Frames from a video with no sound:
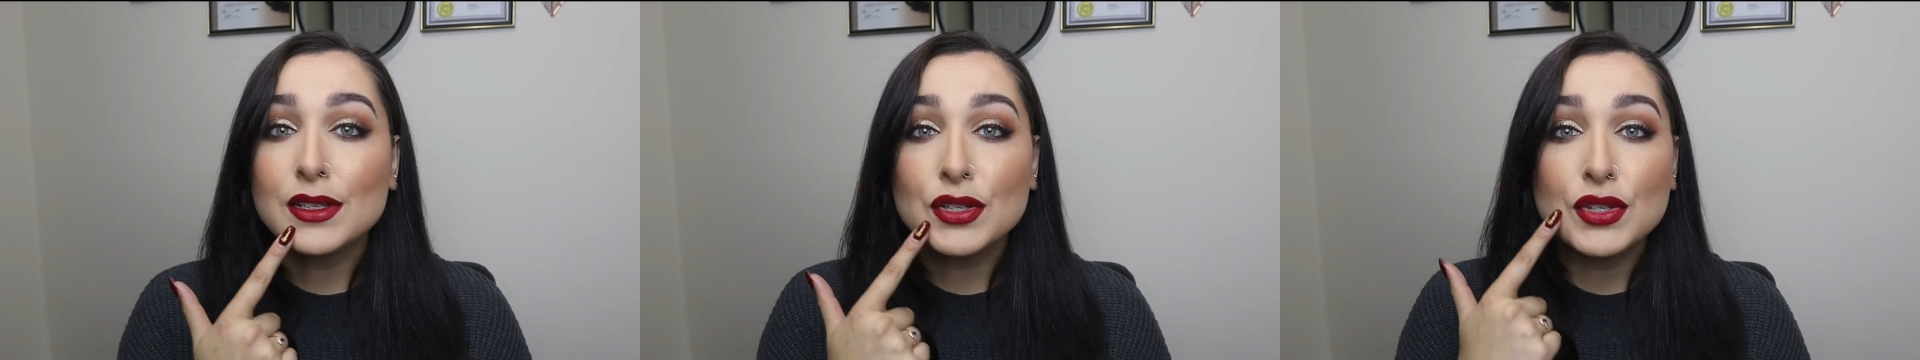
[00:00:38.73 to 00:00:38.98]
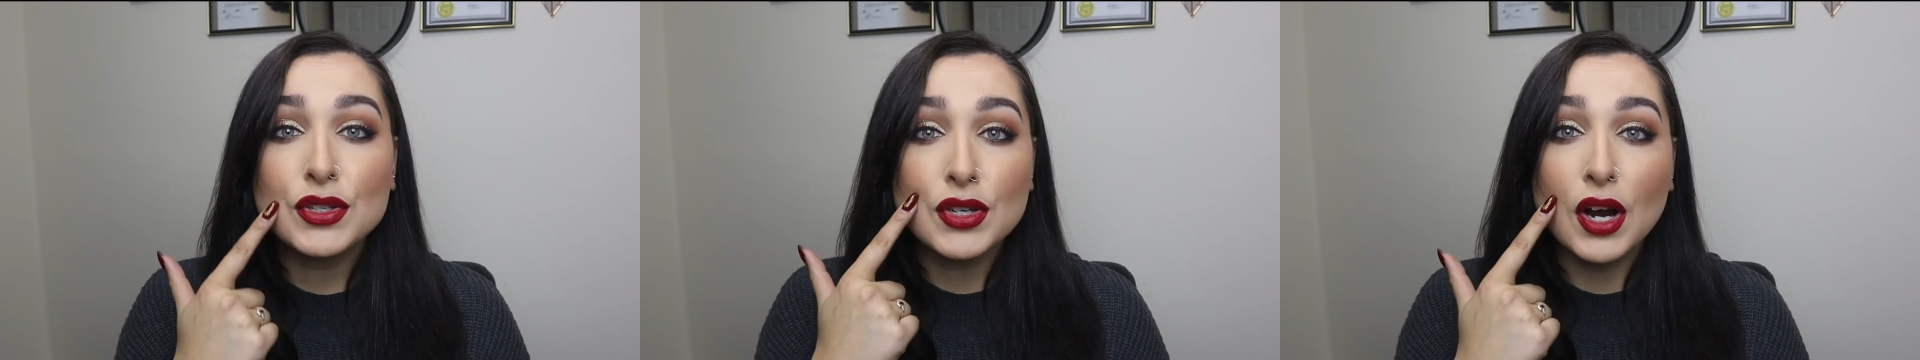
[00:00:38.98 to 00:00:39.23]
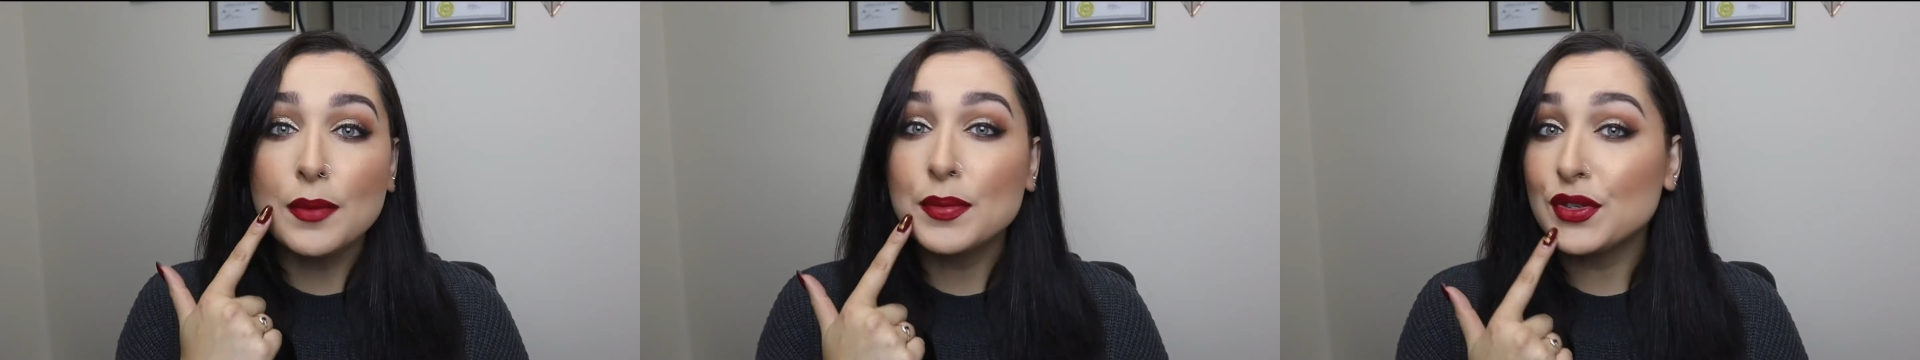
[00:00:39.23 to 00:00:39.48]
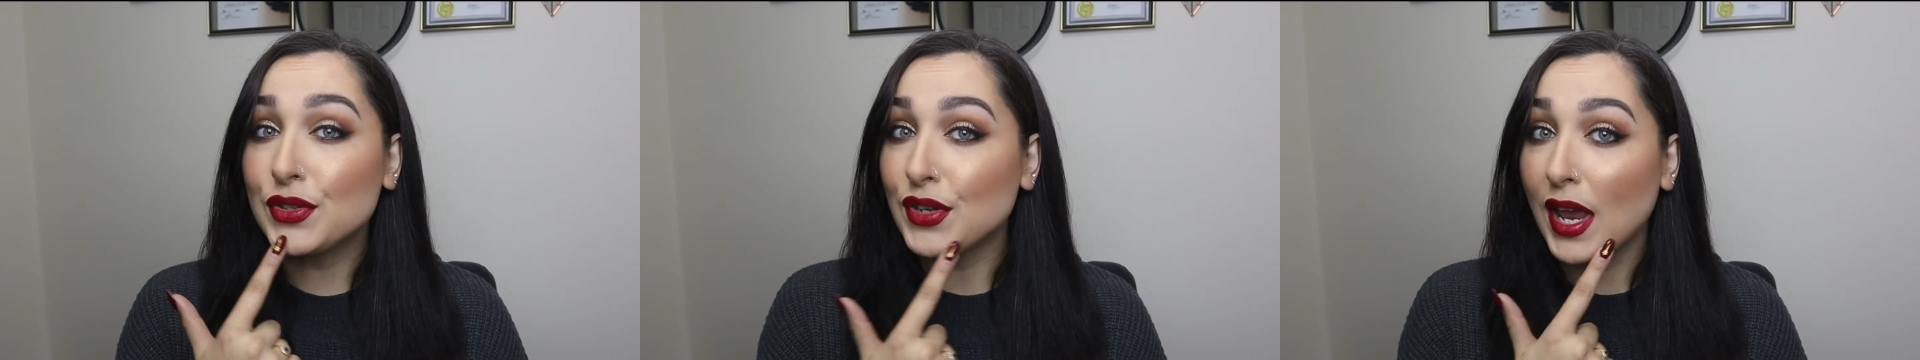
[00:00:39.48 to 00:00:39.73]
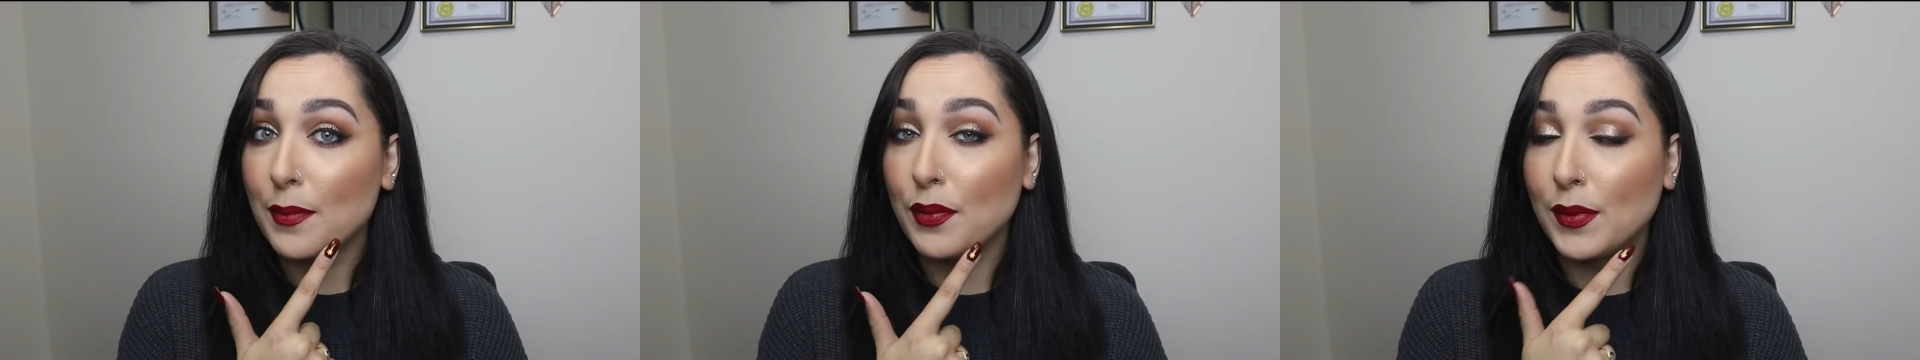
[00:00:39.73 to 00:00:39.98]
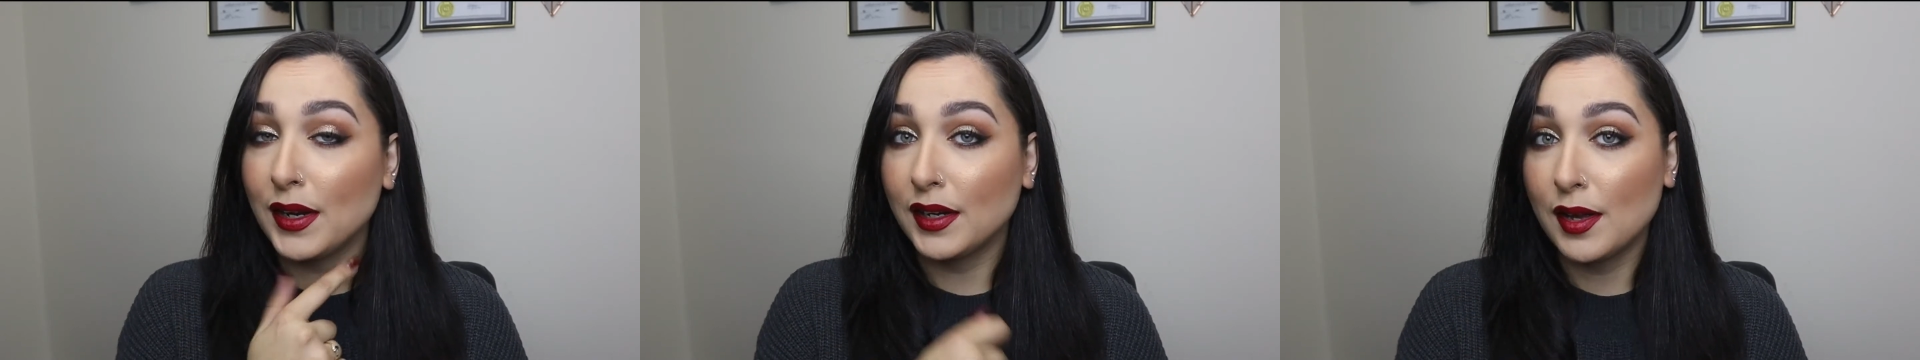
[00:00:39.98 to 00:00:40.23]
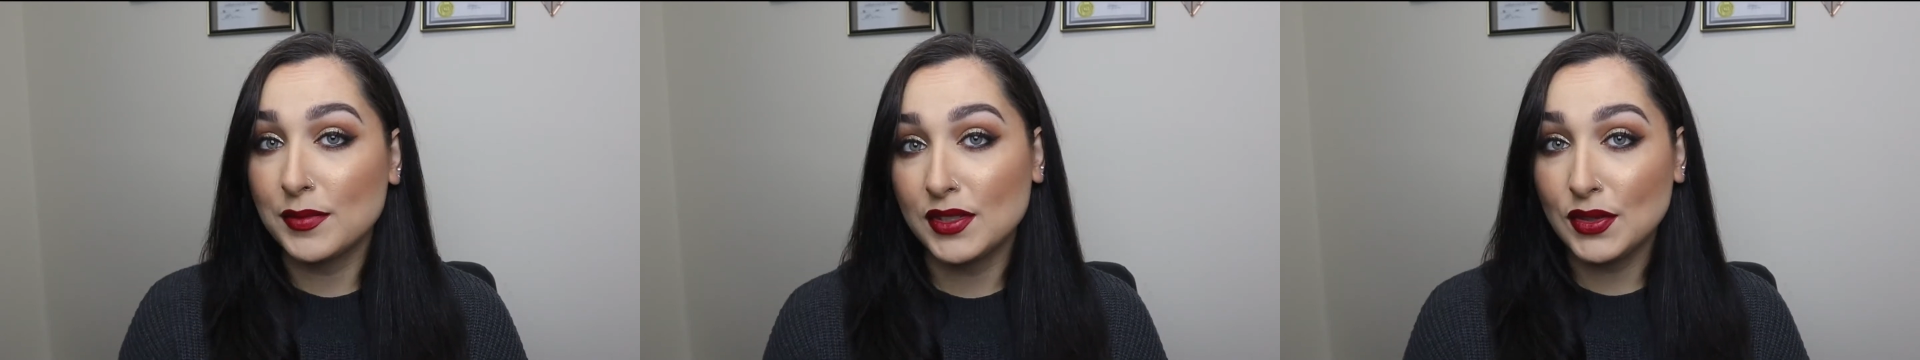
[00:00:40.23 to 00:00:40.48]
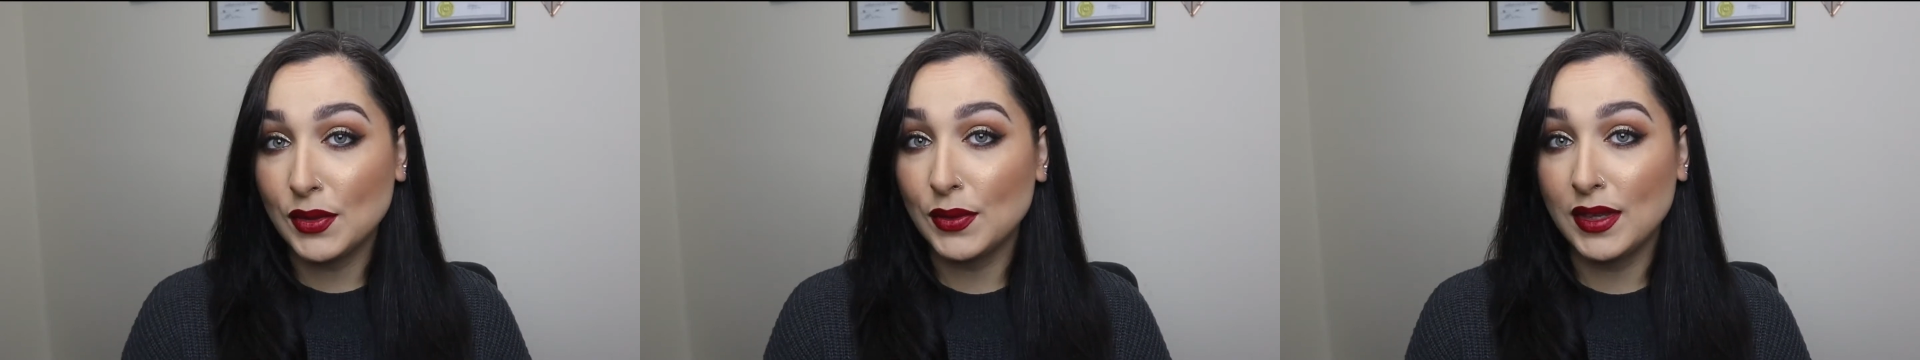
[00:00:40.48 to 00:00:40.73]
sharp shape when it comes
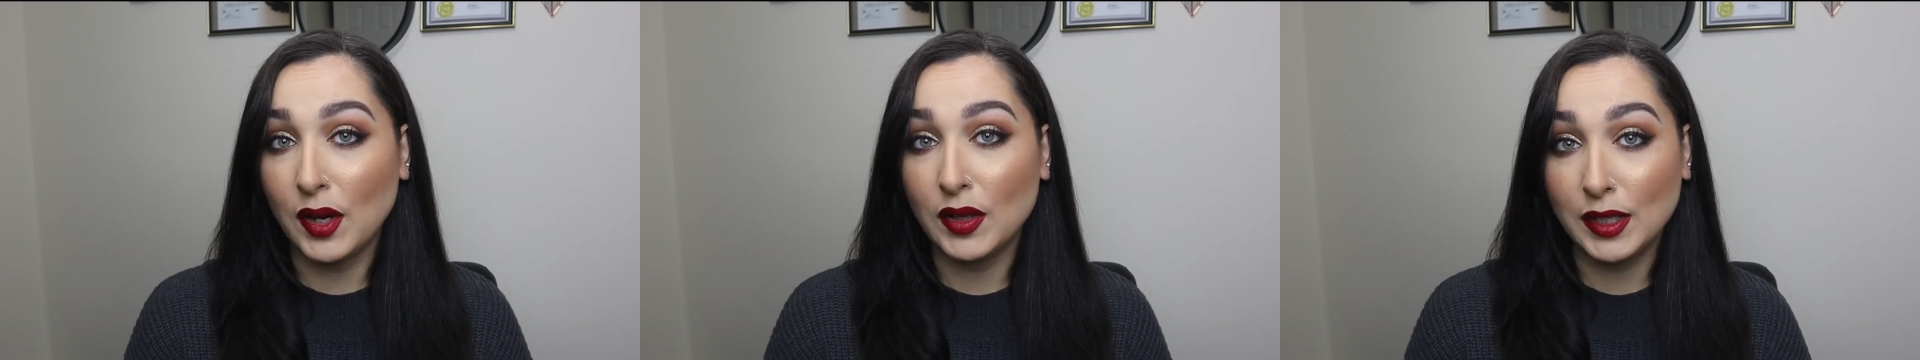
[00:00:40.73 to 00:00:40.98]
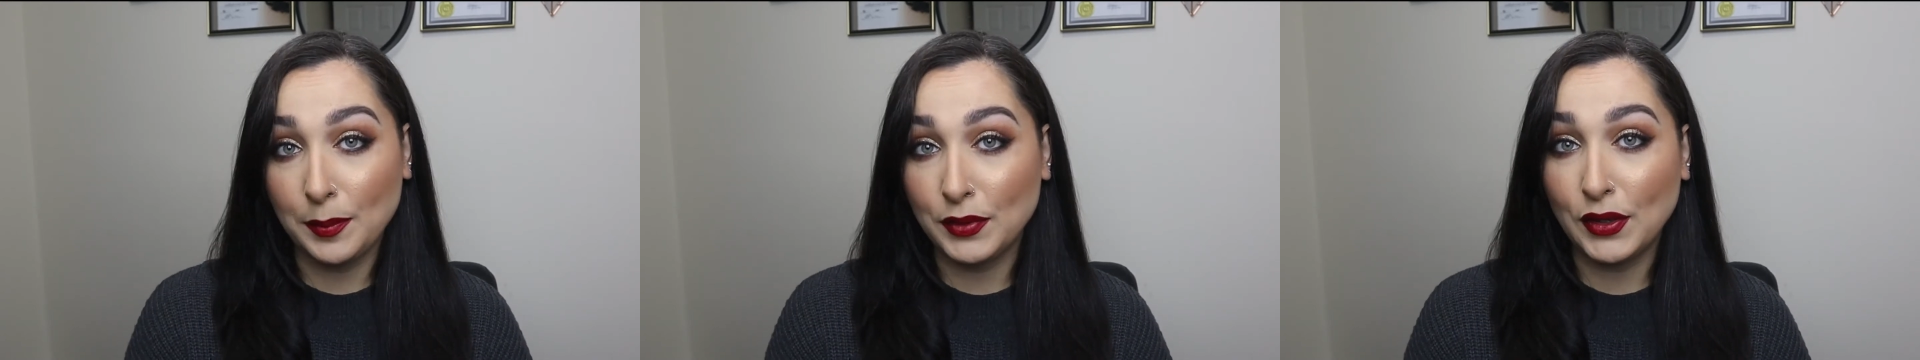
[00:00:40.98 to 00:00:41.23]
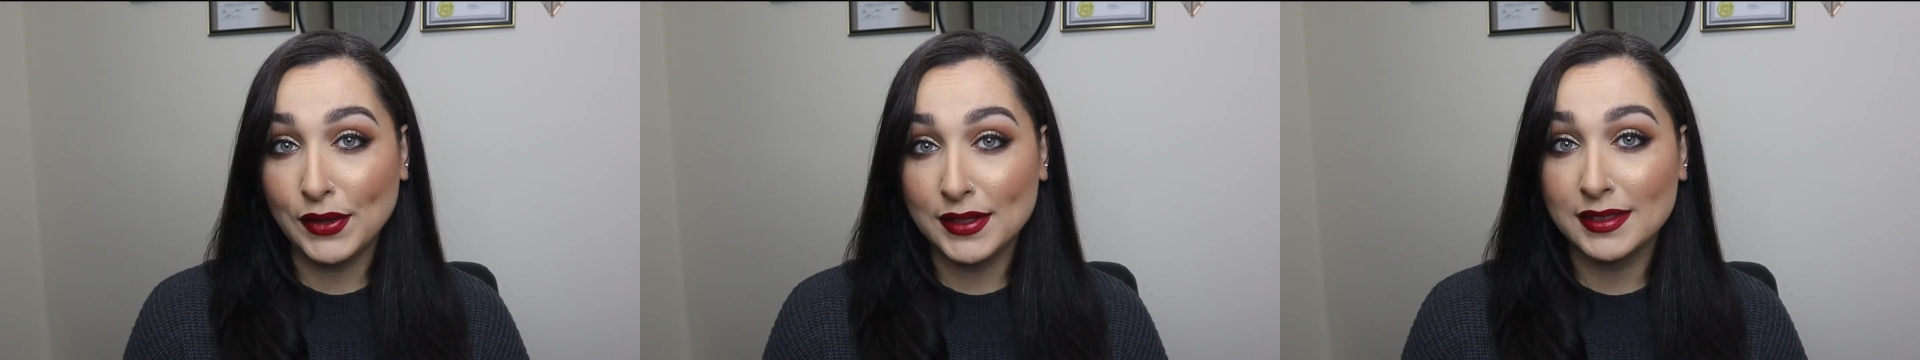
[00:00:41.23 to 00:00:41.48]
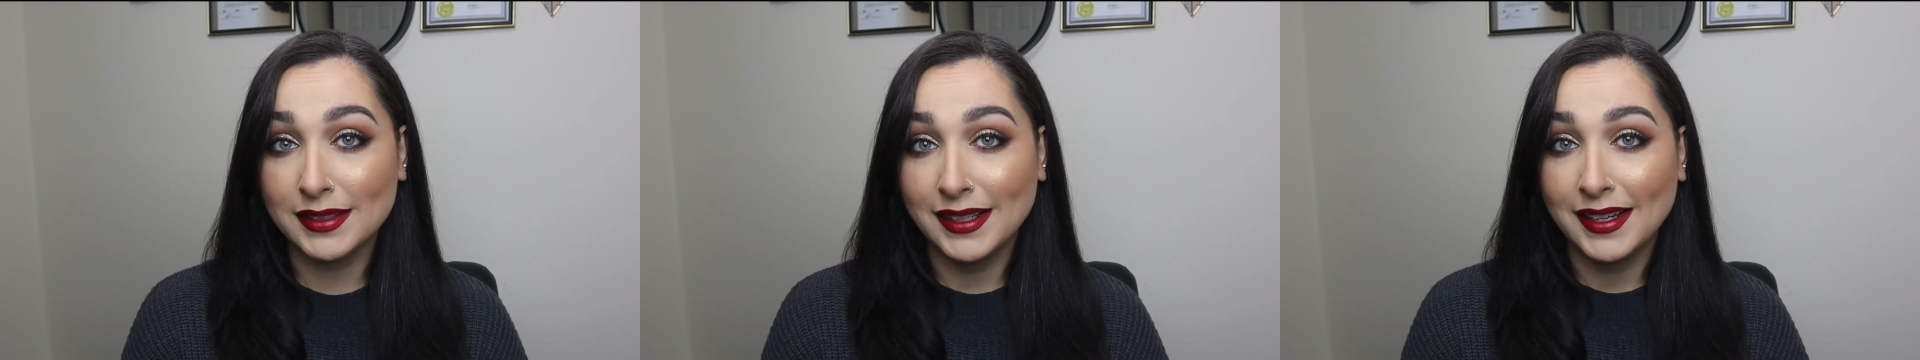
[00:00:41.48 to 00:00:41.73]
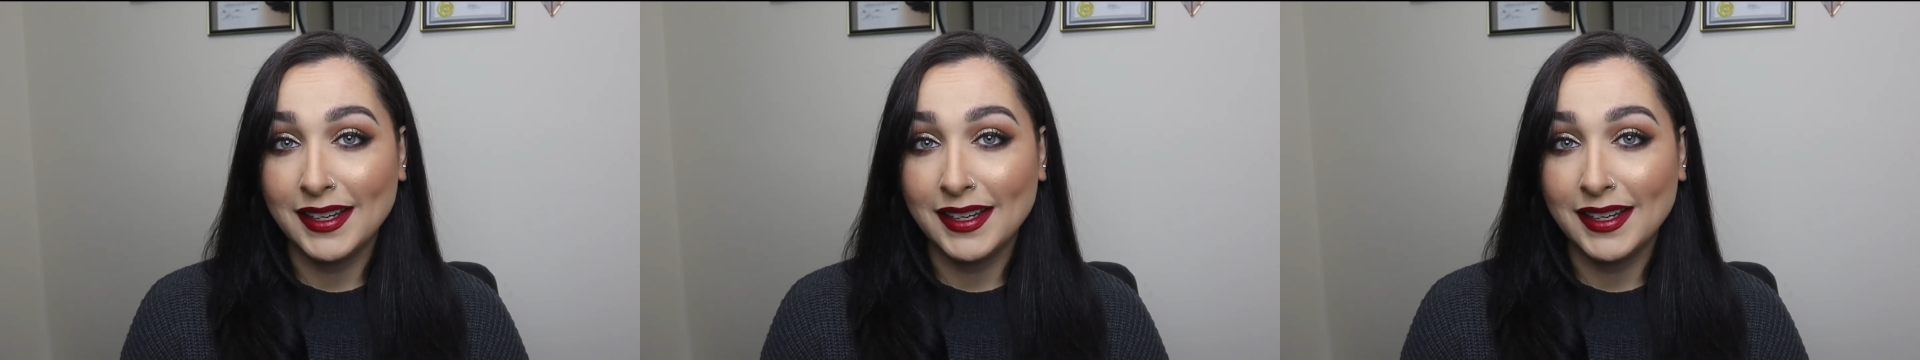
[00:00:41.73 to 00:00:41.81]
to their lip looks.